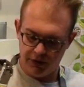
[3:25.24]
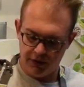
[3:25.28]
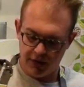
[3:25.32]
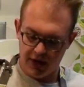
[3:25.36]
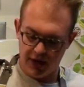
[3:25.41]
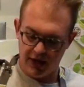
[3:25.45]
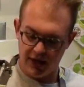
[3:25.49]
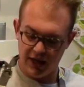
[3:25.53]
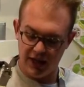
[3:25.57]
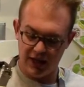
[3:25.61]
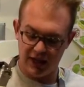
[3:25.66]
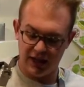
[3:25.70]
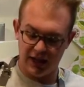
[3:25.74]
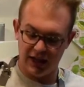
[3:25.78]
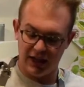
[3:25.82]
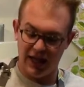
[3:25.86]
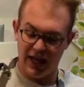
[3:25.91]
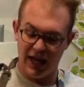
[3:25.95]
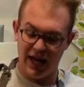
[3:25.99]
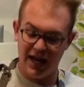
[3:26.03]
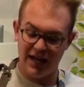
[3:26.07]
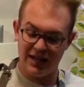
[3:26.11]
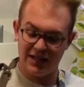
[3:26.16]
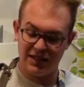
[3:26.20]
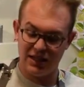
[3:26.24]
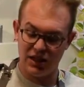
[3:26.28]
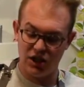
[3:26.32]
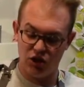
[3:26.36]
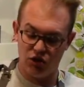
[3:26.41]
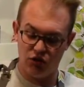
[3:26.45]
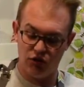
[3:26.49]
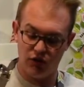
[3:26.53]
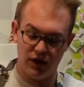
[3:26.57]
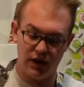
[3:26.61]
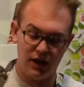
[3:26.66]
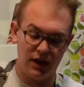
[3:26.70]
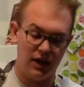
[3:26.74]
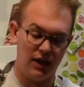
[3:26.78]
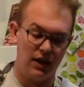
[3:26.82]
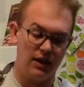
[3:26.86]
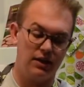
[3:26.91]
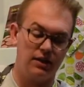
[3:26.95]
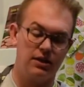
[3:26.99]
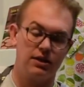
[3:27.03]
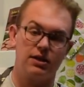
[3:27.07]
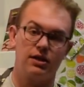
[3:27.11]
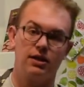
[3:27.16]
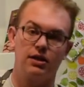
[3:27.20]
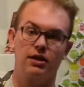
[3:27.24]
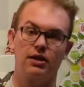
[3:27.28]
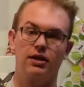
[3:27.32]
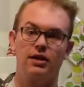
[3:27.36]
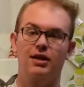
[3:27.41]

And then the last ingredient